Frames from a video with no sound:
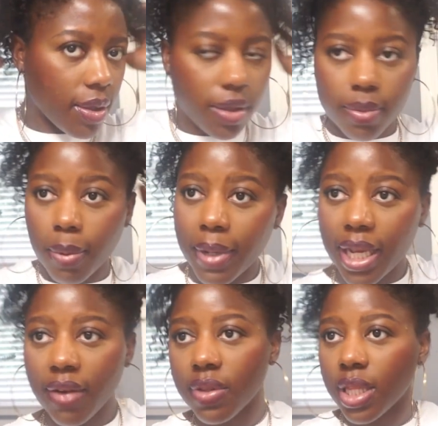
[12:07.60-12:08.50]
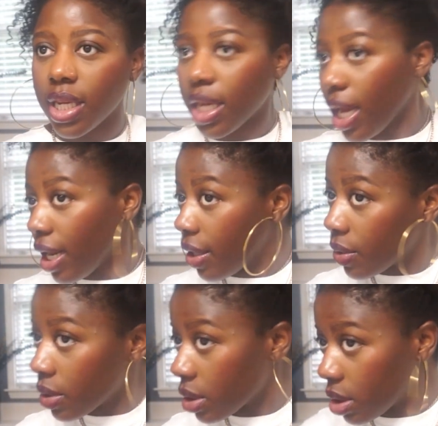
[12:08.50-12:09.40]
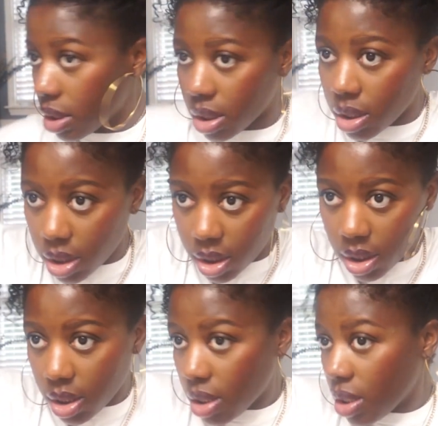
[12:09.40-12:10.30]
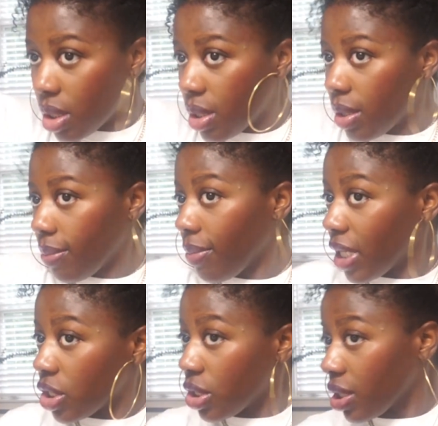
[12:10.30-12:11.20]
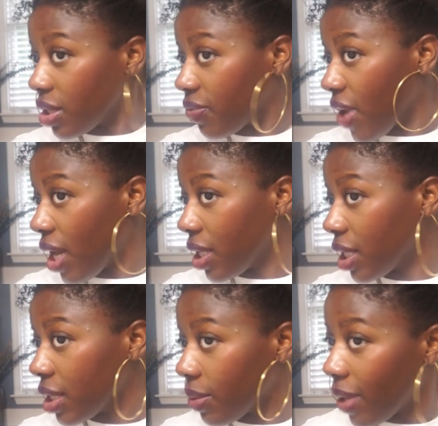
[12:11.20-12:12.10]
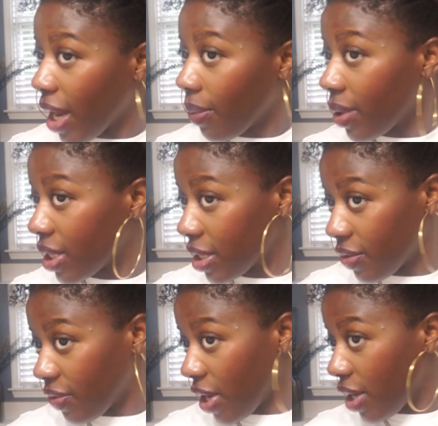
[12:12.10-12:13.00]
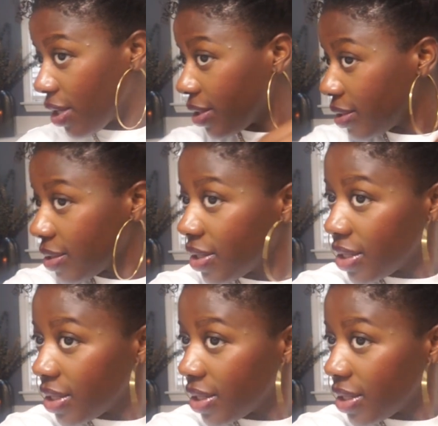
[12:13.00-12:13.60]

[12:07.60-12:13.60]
So I'm gonna pick everything out. Make sure it's falling the way I want it to fall.